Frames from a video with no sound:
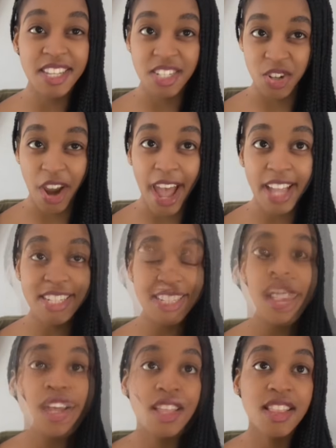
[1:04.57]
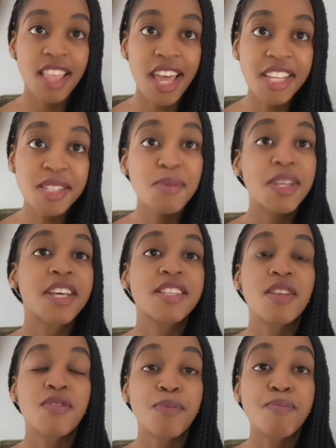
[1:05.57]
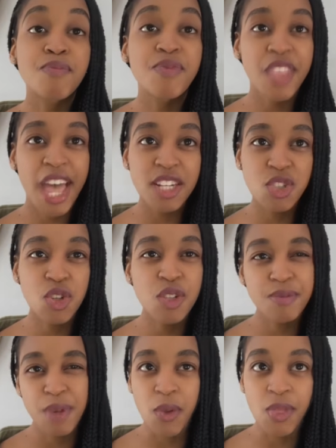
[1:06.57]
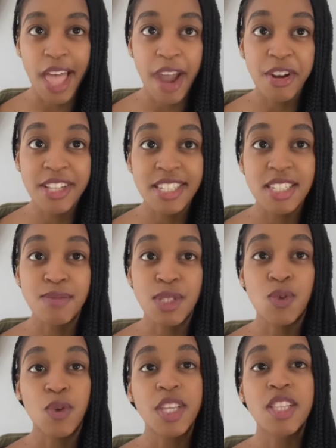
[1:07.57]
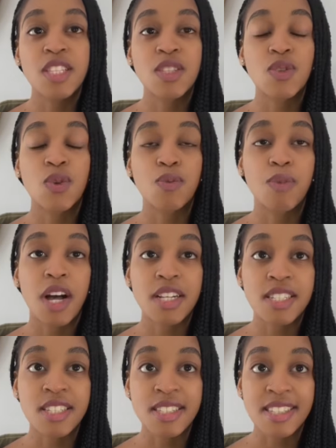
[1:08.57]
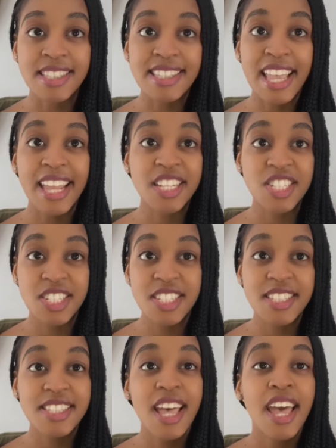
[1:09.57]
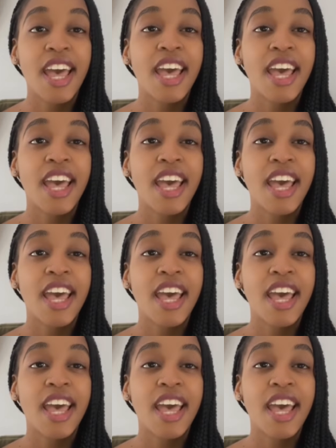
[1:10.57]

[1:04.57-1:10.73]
attract, and that is because of the natural polarity between the two partners' energies